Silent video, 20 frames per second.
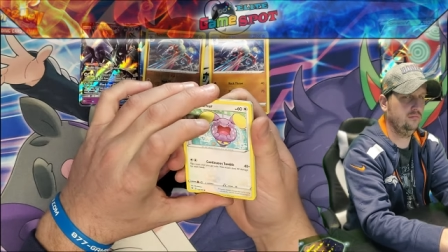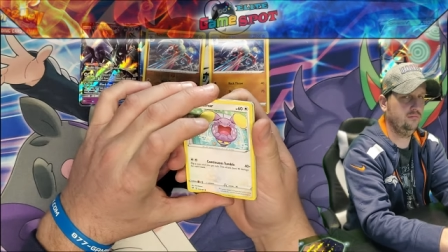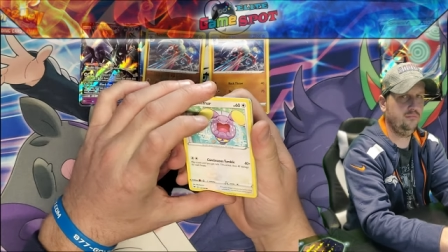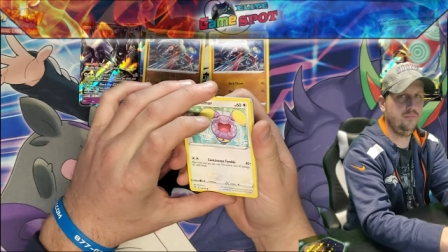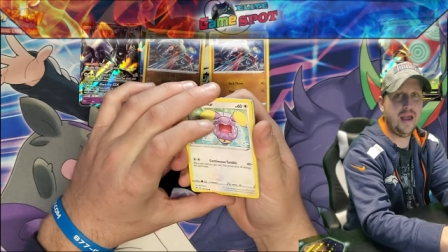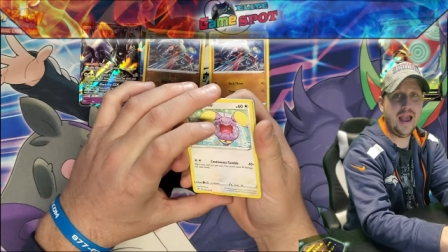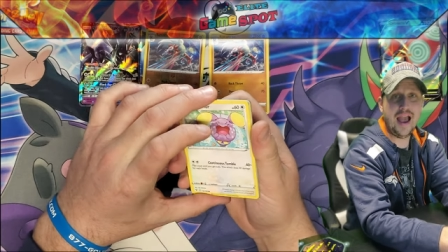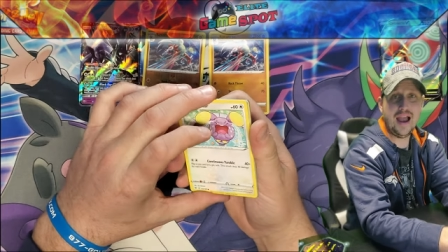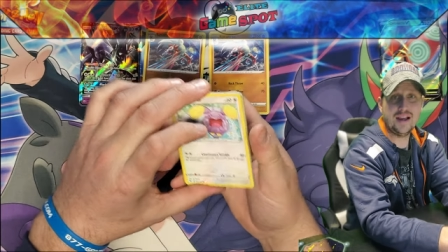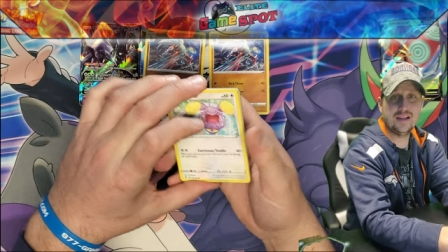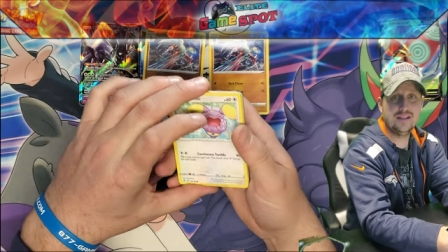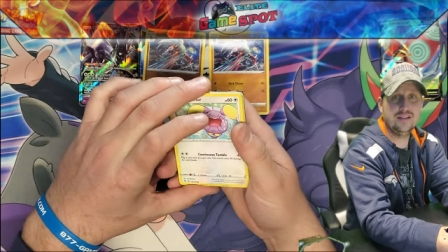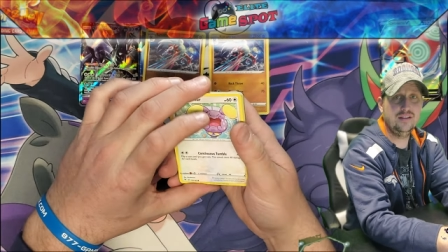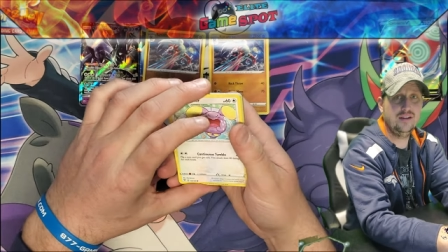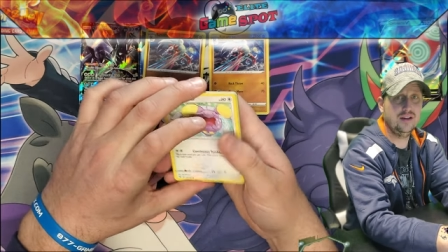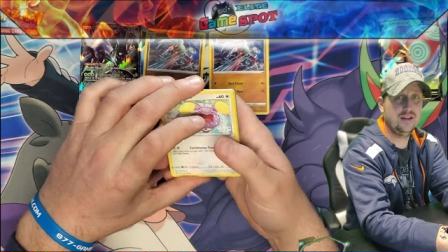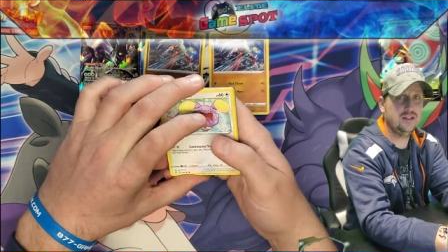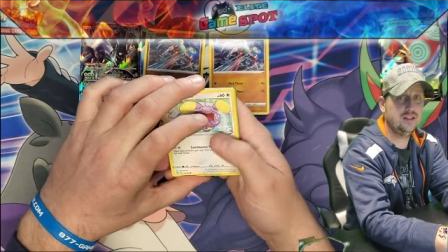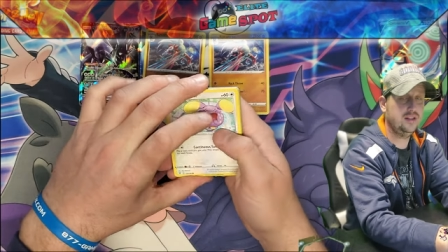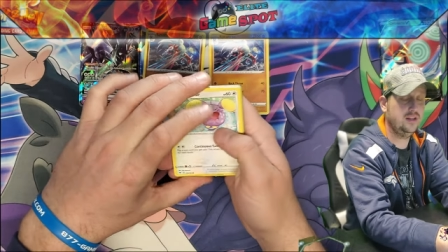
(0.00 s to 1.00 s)
pack
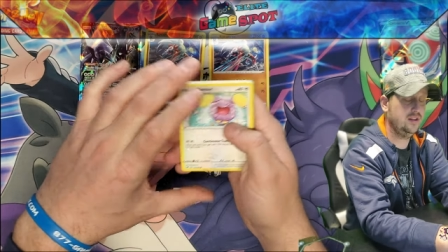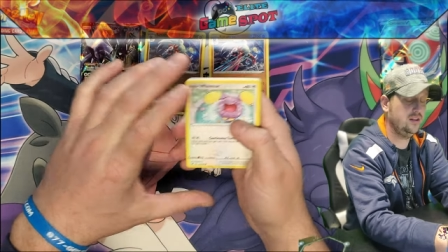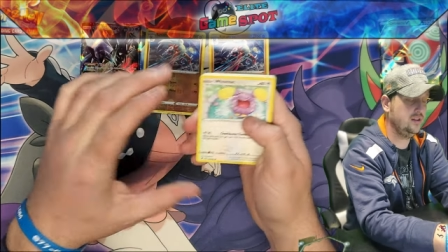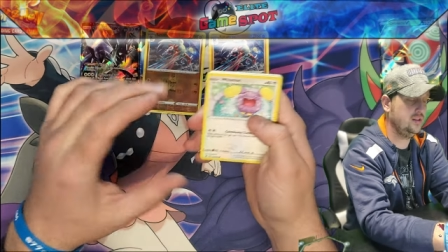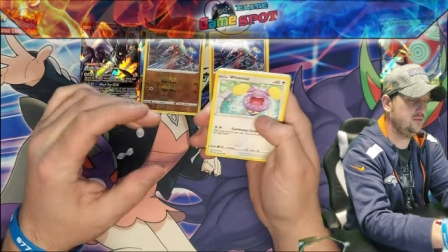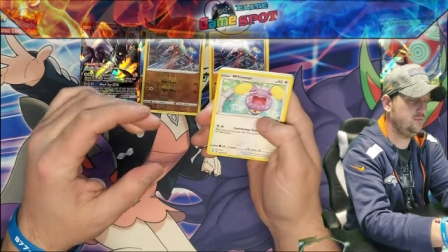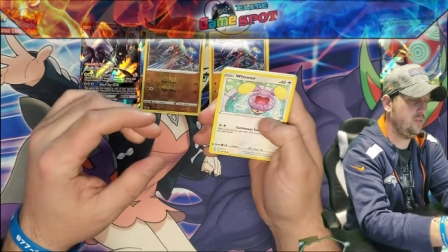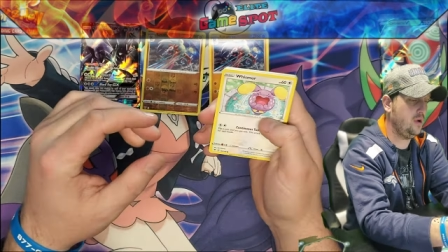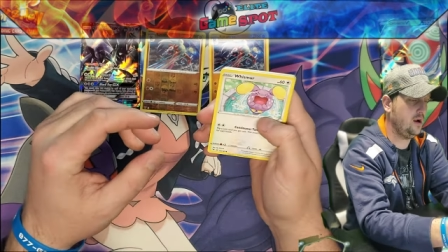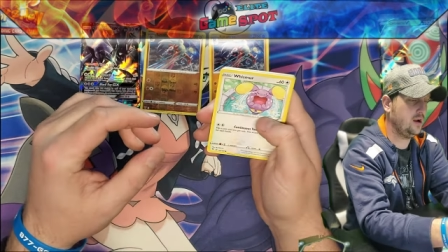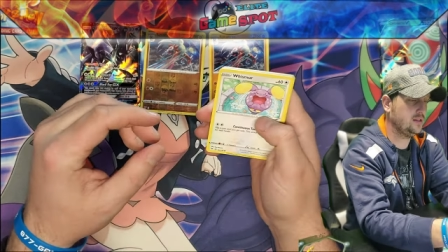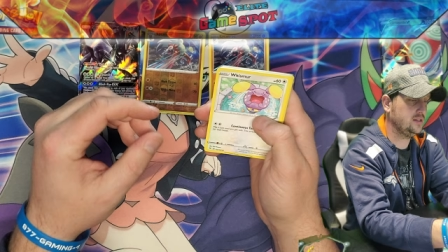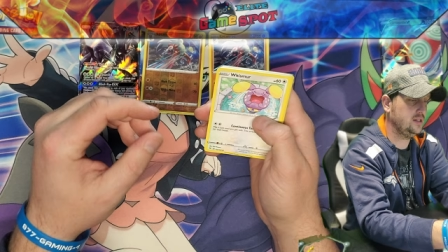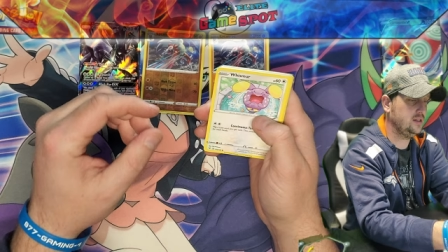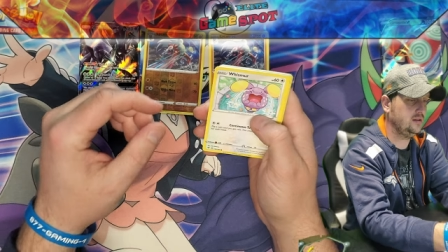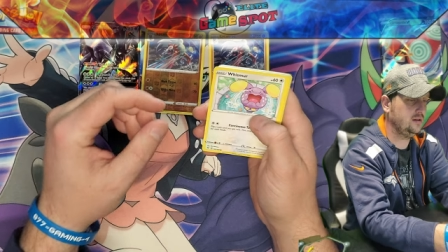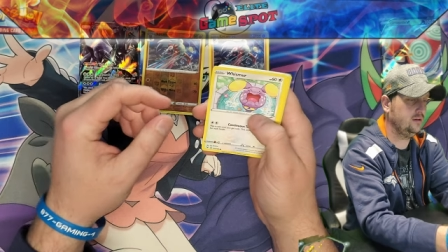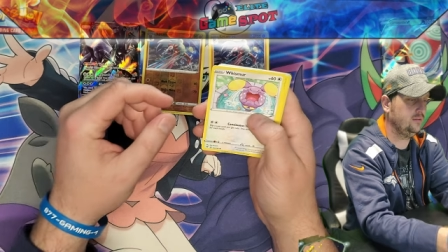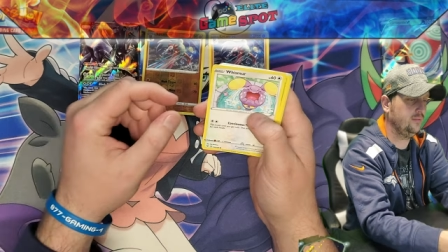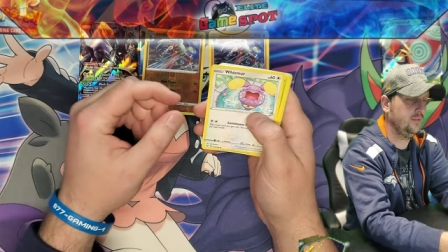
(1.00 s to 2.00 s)
selection in this box
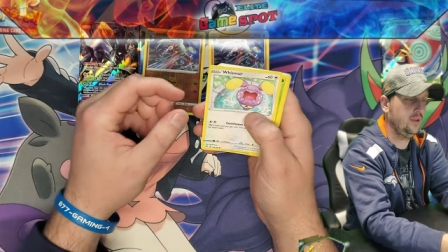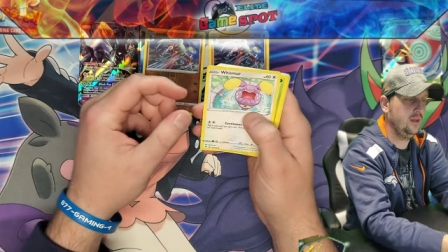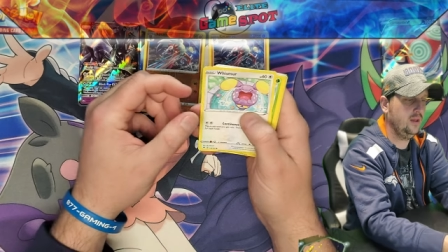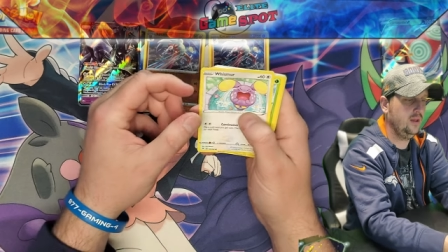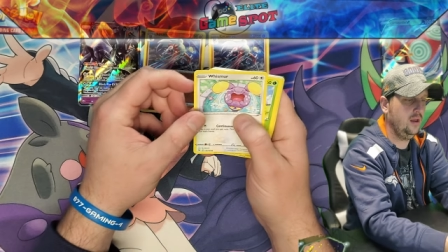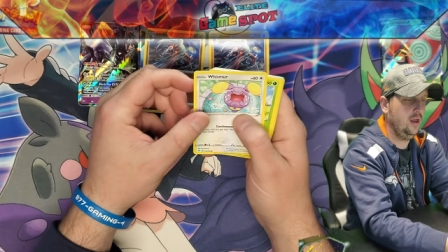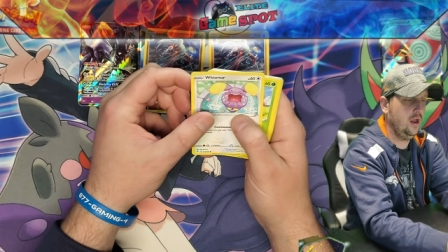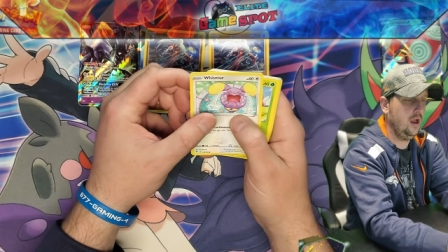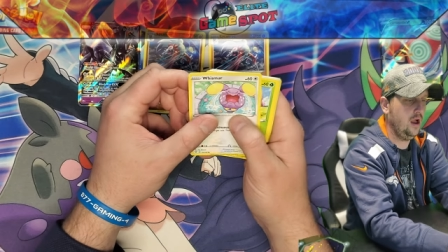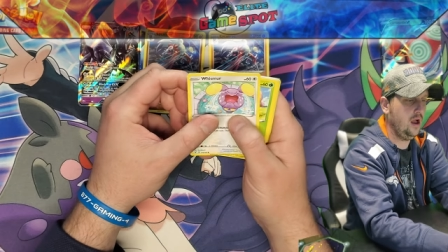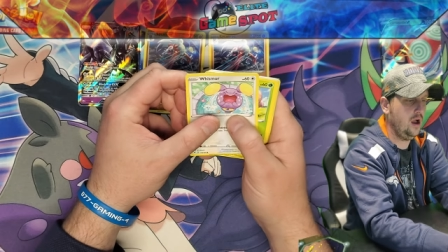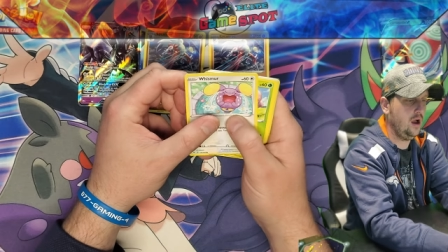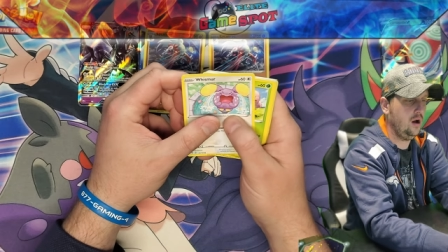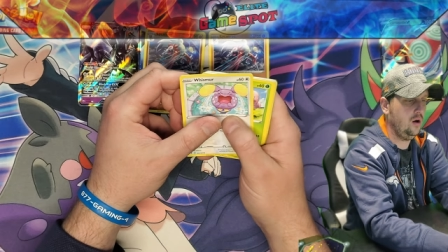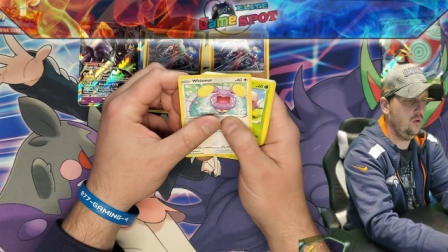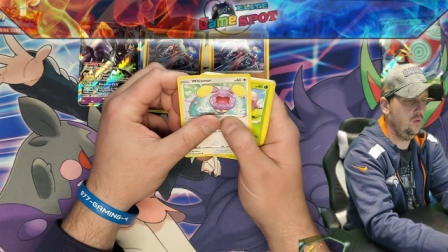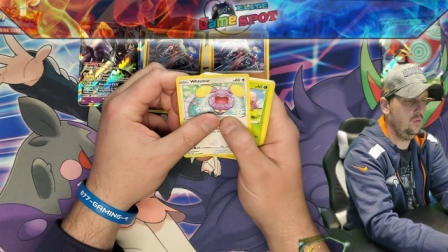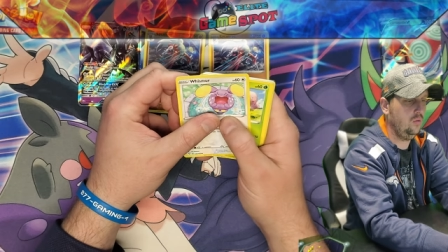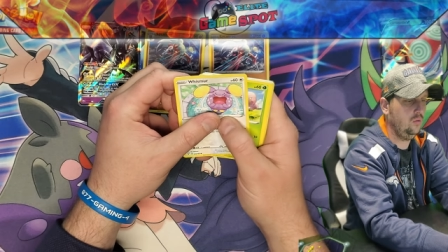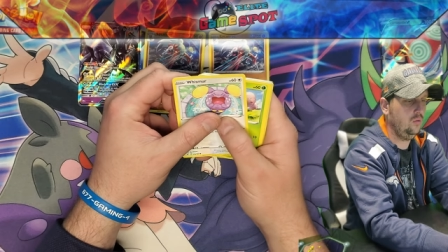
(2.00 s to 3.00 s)
either.
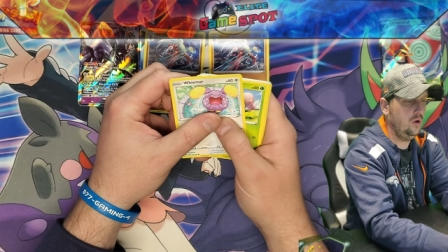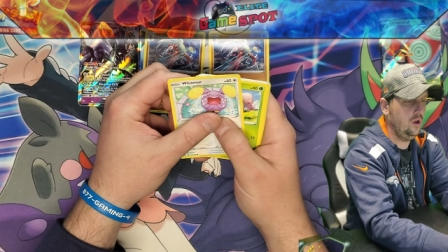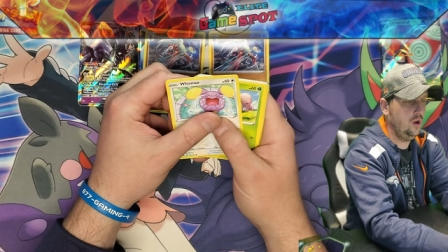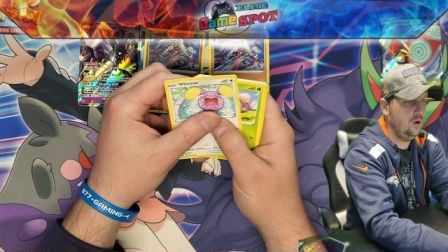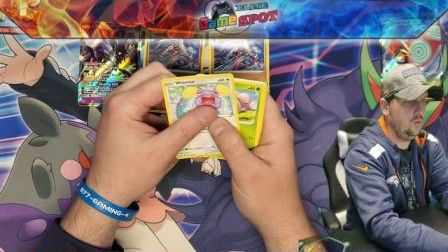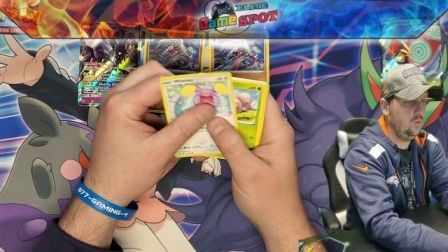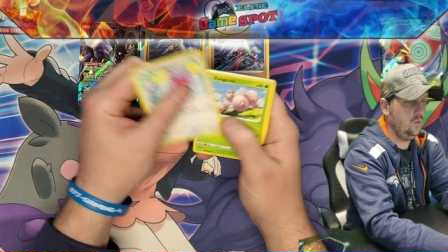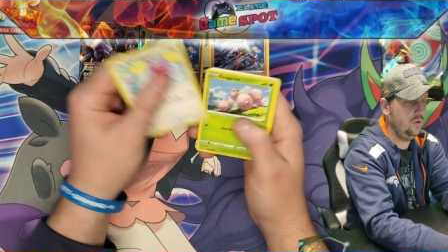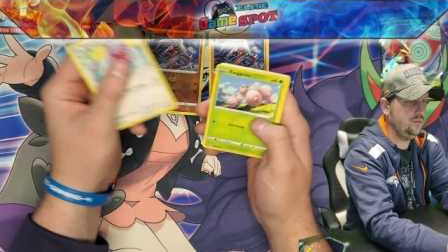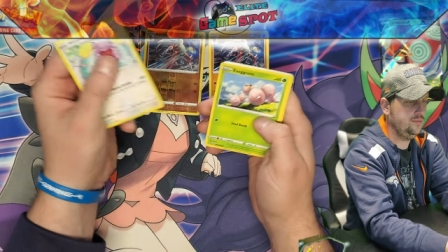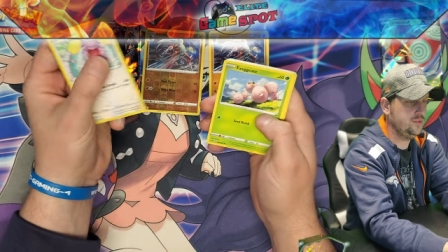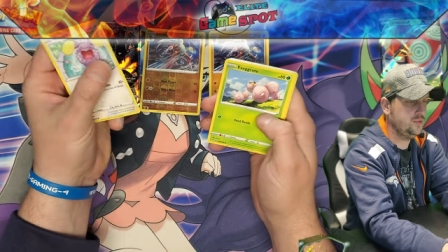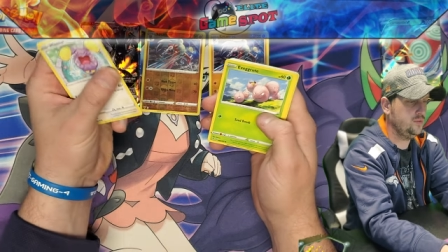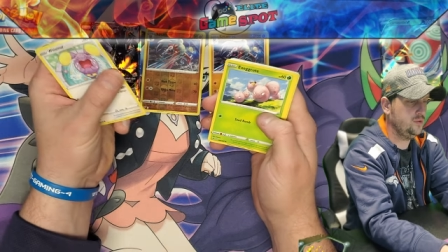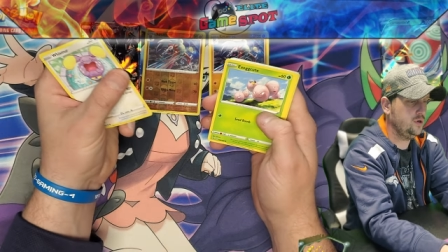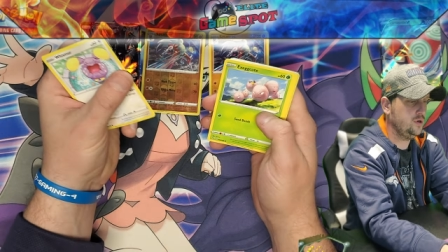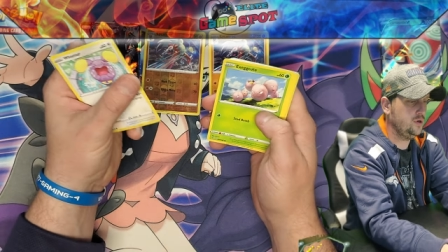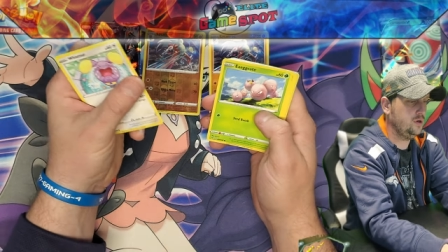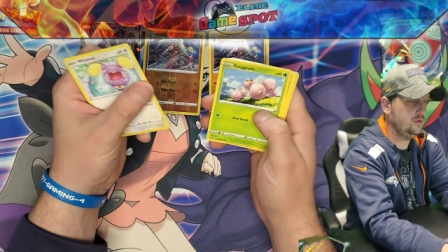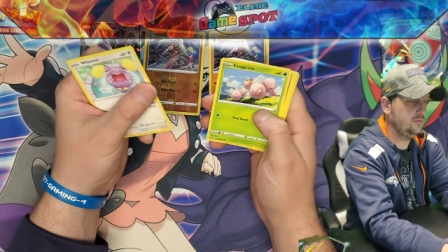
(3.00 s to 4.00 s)

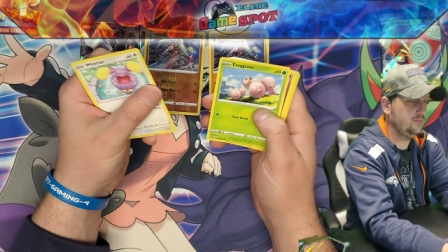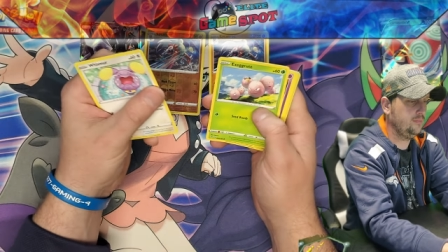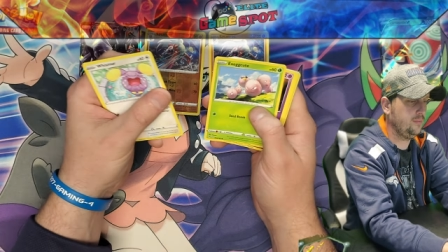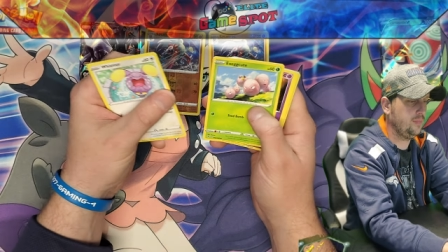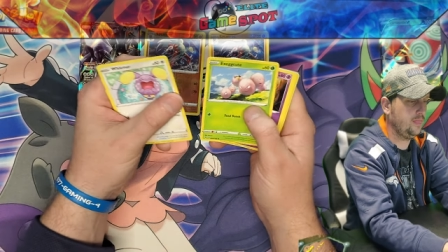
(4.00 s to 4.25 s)
Whimsor,